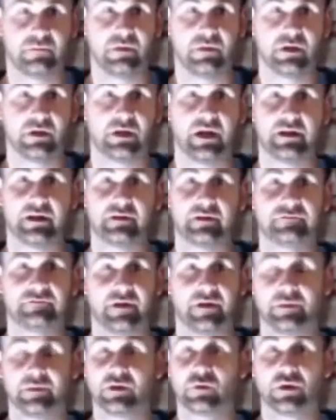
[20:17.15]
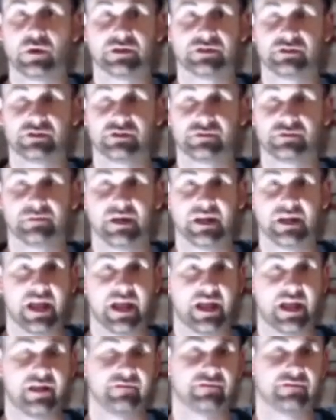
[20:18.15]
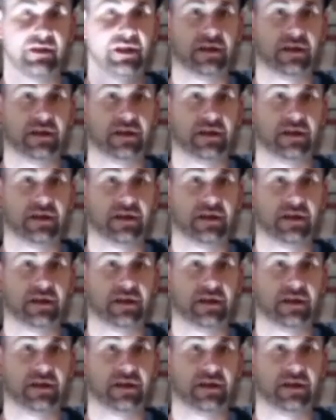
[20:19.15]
any framing questions you might have,